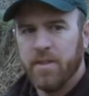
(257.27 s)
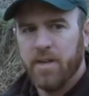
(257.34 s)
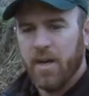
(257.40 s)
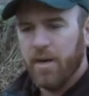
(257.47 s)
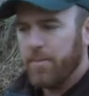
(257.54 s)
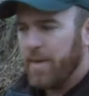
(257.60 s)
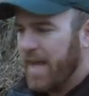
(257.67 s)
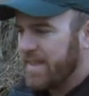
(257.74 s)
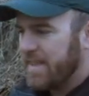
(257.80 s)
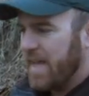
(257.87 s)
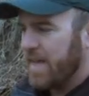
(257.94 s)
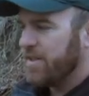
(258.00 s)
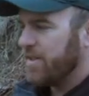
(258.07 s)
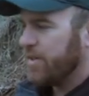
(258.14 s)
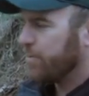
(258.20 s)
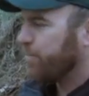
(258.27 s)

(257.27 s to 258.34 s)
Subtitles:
At the end of this